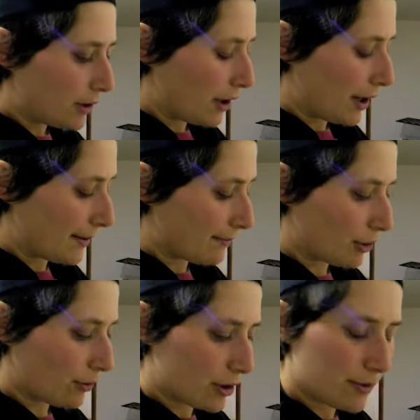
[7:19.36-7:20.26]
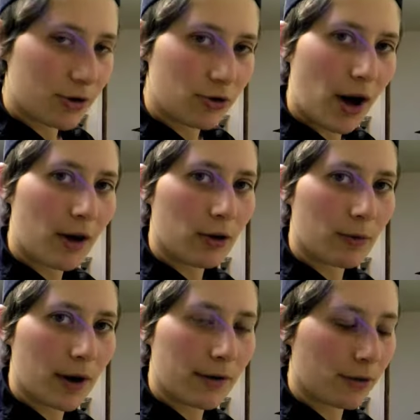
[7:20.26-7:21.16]
You don't want it to be dry all the
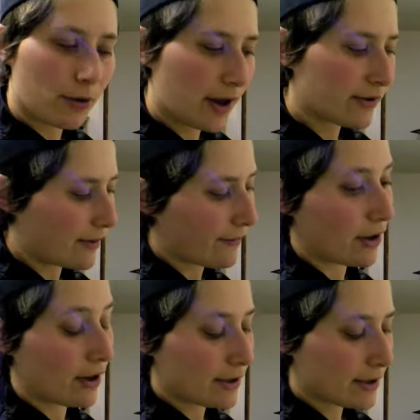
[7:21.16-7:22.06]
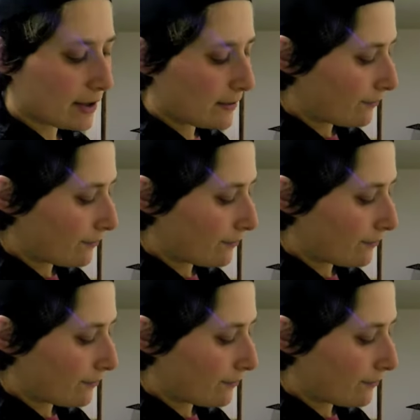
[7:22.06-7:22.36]
way through. That's not very nice.